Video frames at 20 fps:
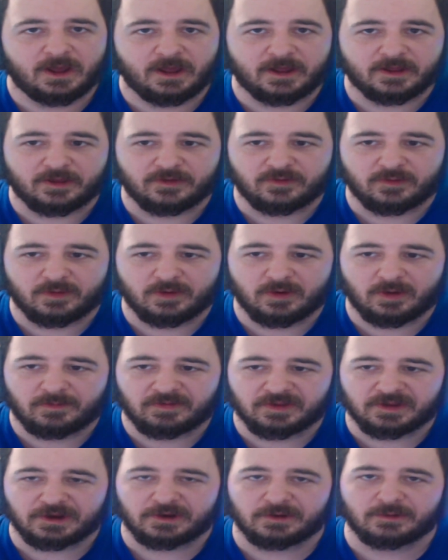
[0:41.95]
How y'all doing?
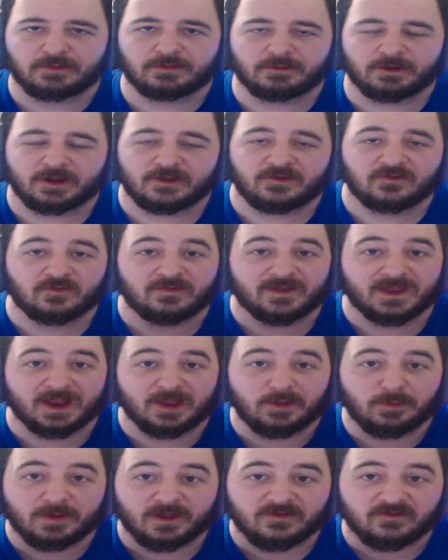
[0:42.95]
Hopefully you're doing great. So
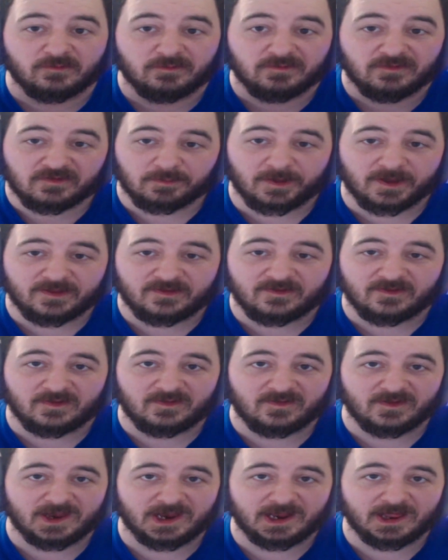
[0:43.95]
today we got some spicy
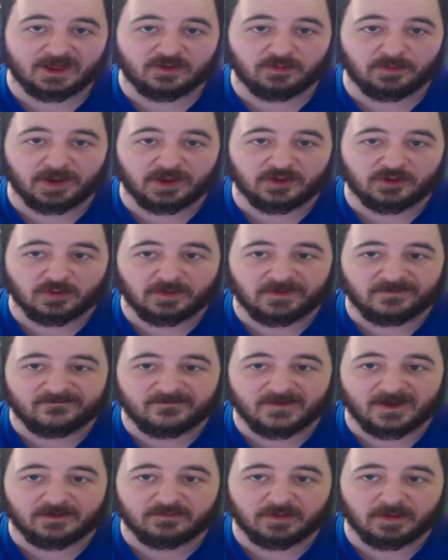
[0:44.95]
C D H magic with the
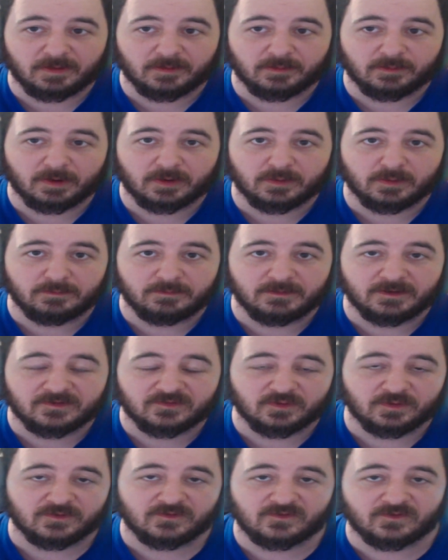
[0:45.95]
fam from the WreckRoom
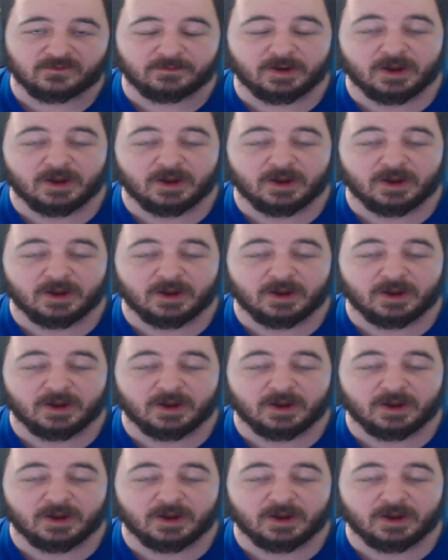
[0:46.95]
Discord server.